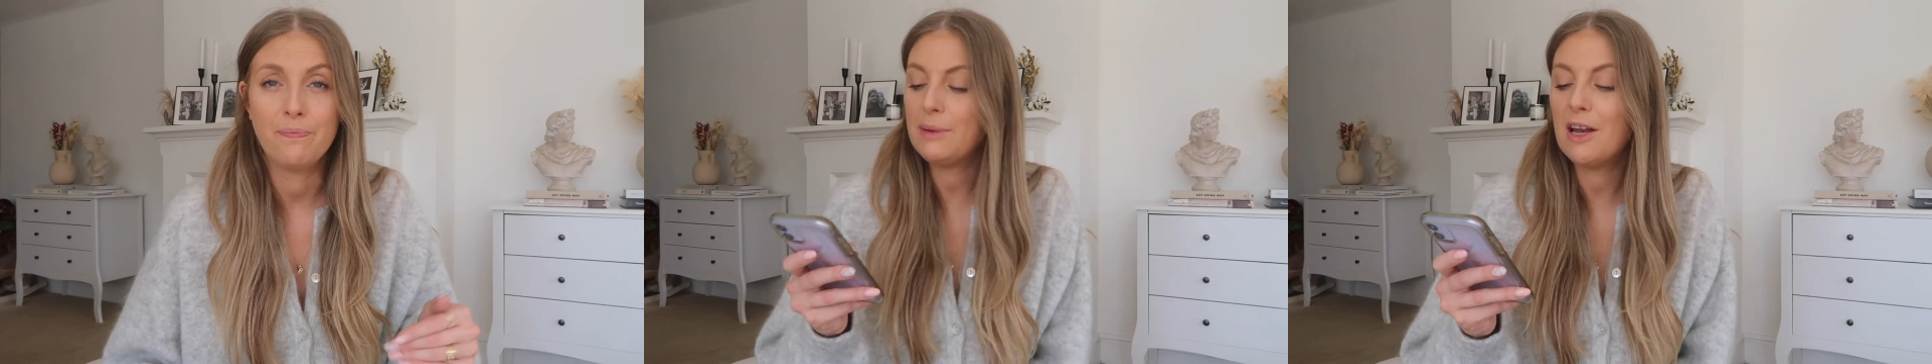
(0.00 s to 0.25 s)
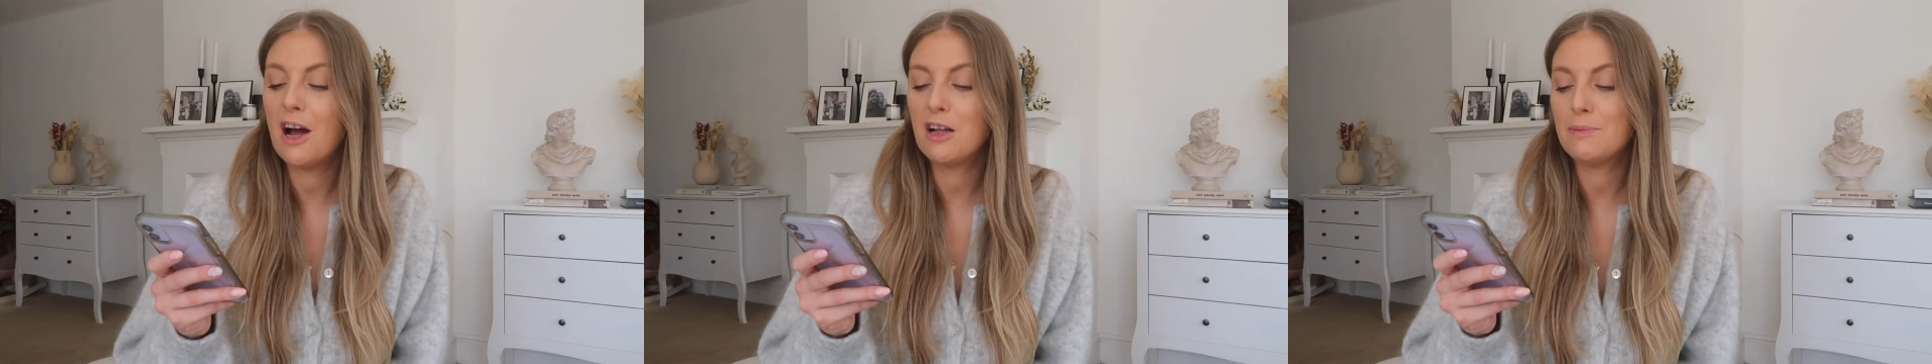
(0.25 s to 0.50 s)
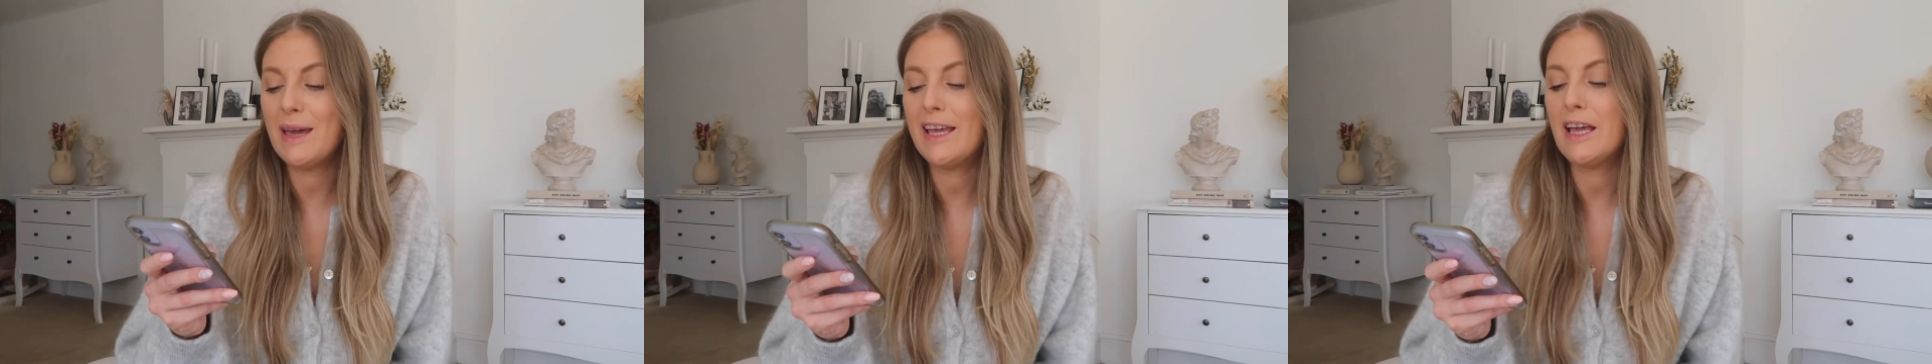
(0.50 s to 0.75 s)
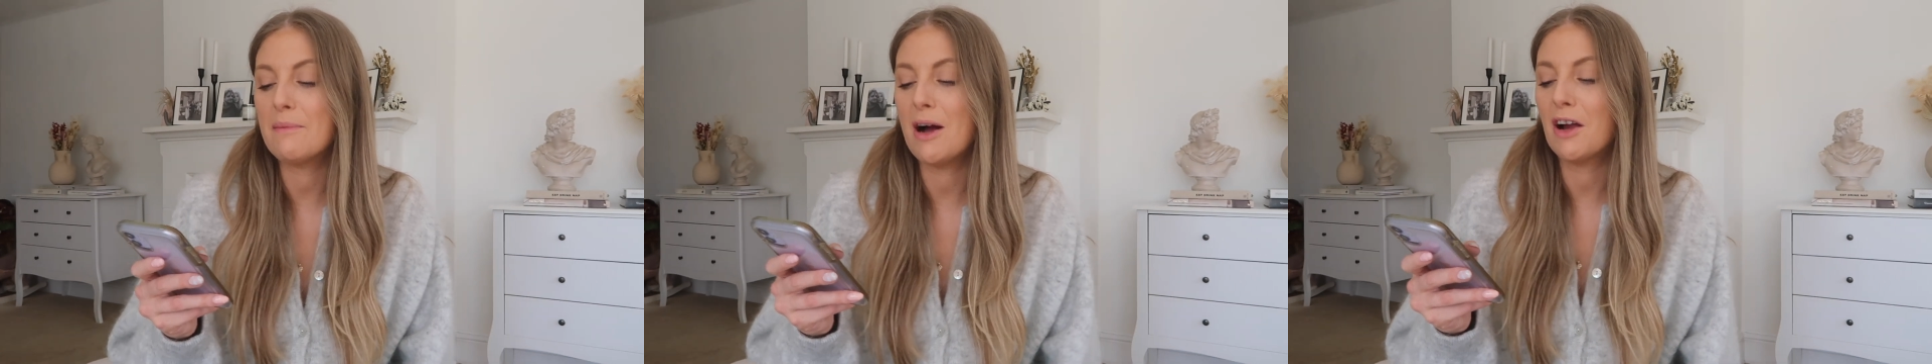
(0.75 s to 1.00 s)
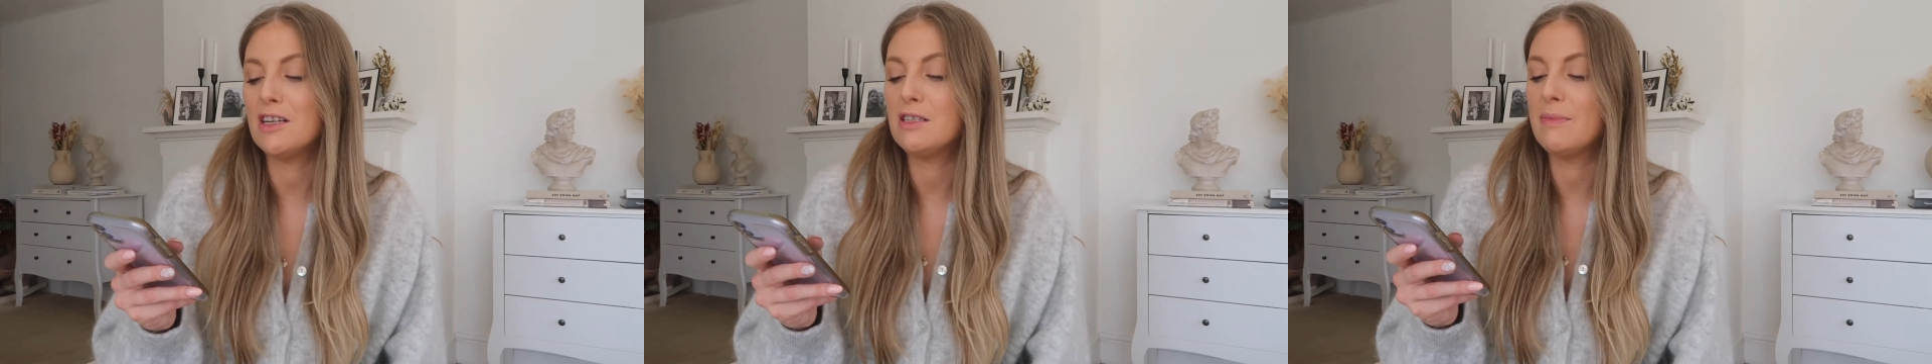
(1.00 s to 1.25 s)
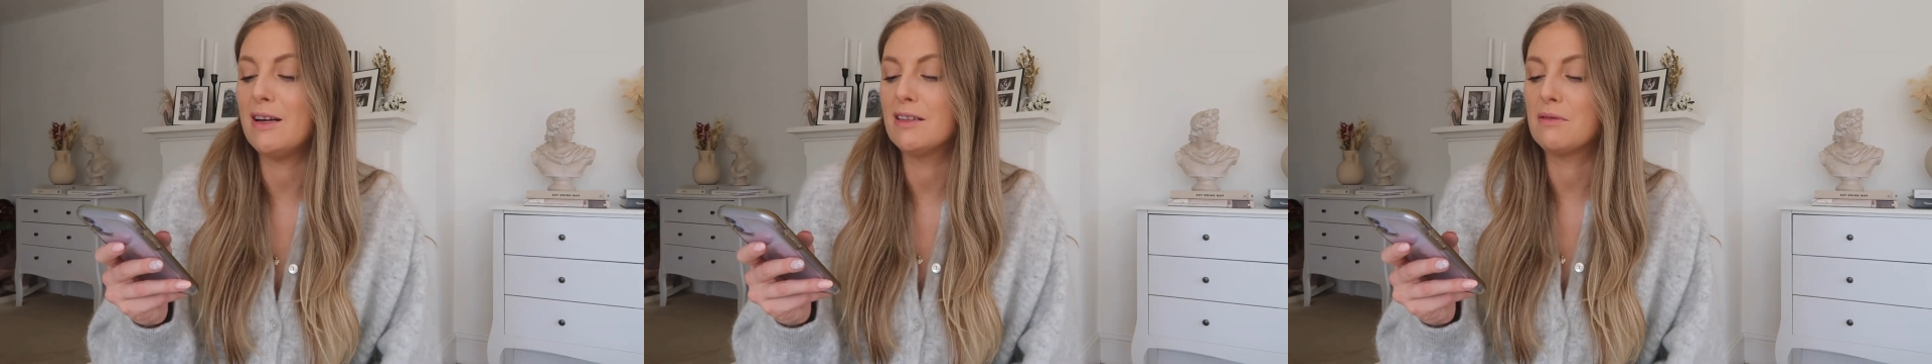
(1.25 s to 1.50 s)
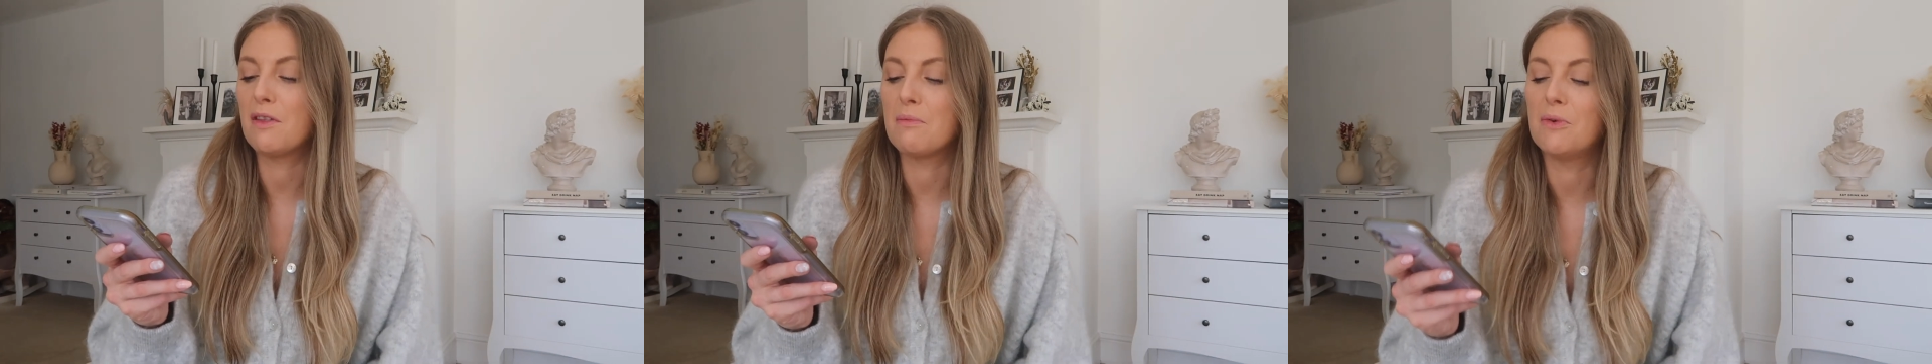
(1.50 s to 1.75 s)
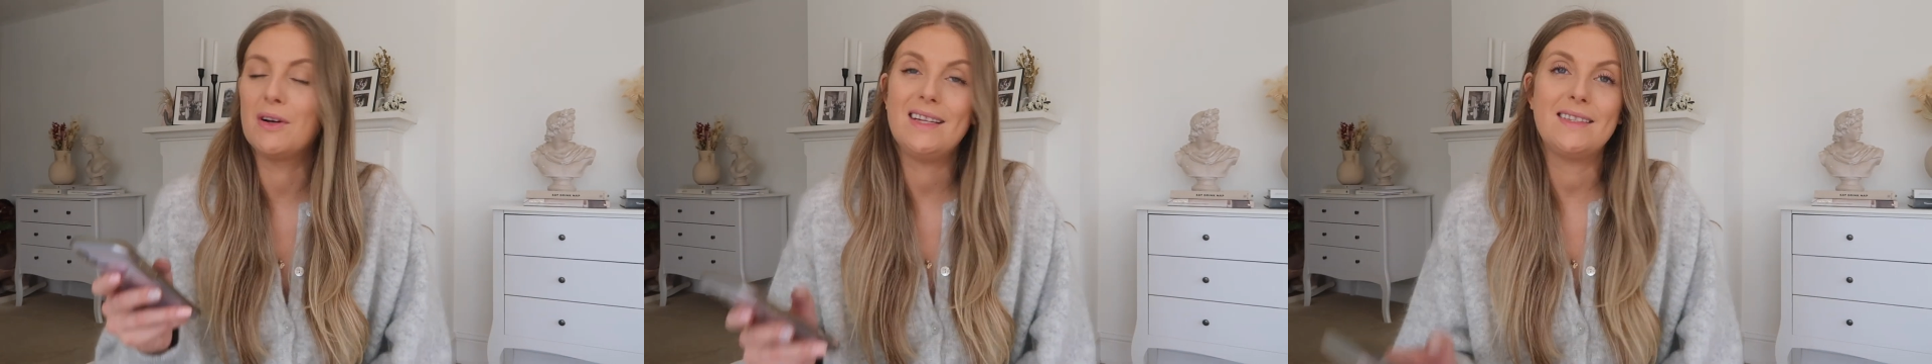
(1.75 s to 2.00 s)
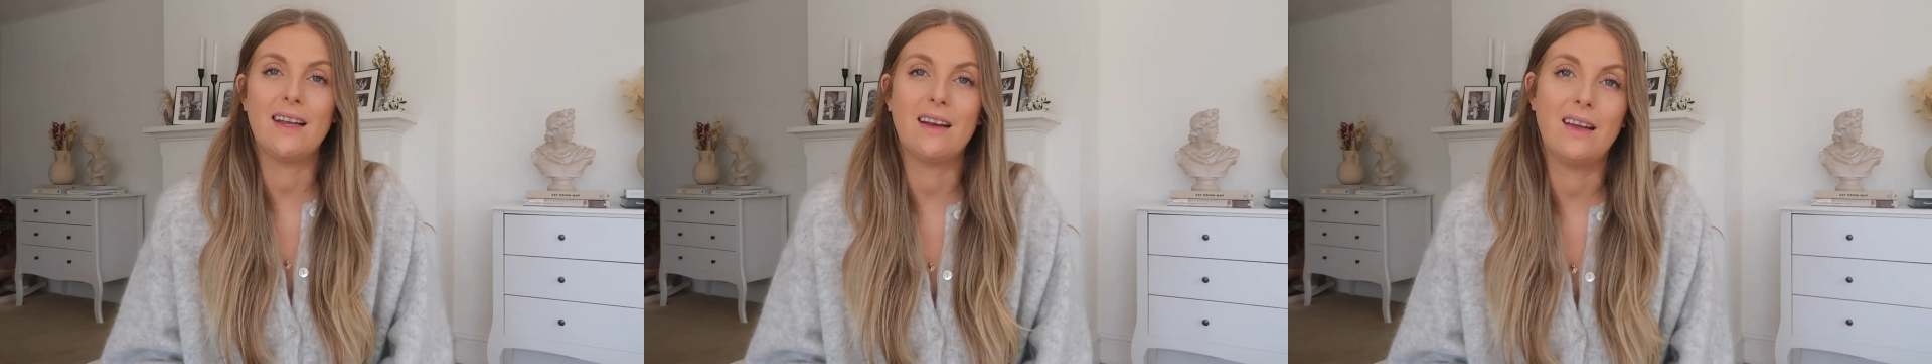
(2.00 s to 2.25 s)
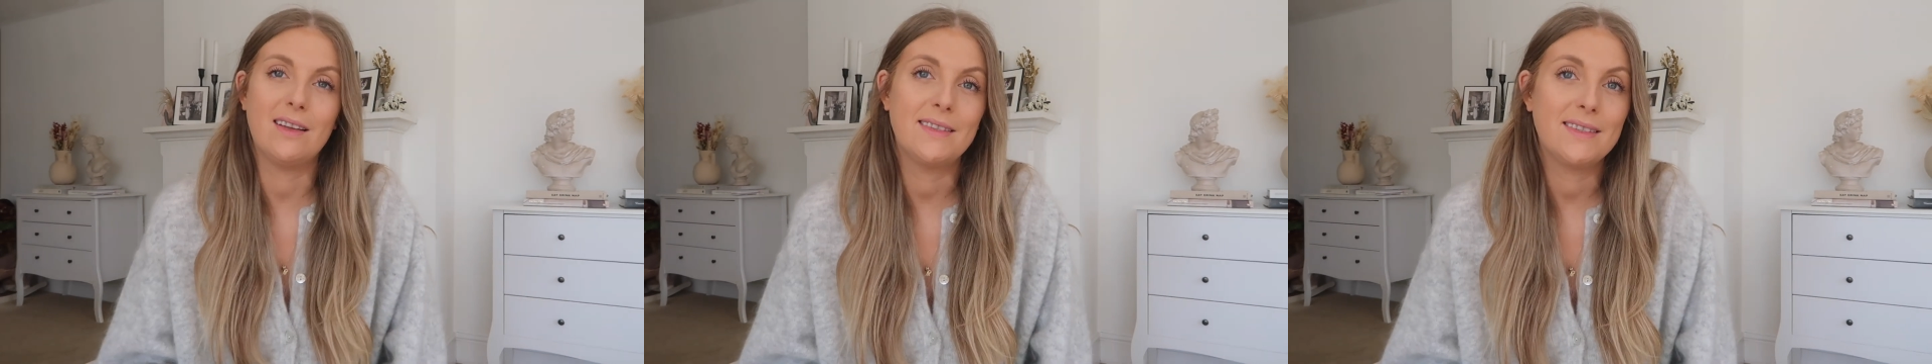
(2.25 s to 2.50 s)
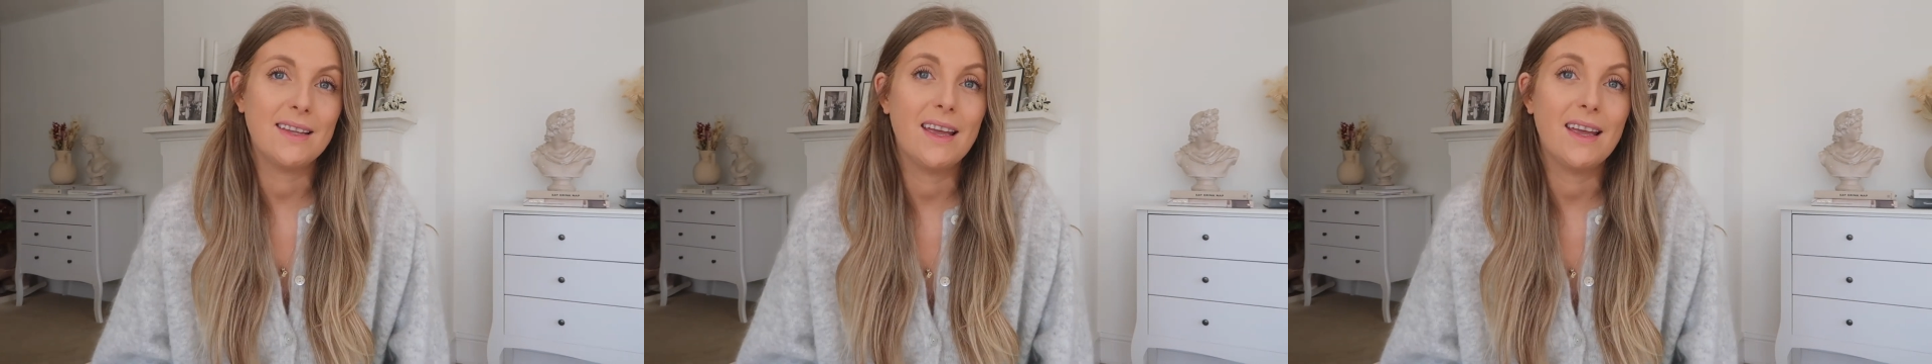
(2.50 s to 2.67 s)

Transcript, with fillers: It's been hard making Margot's meals with the morning sickness.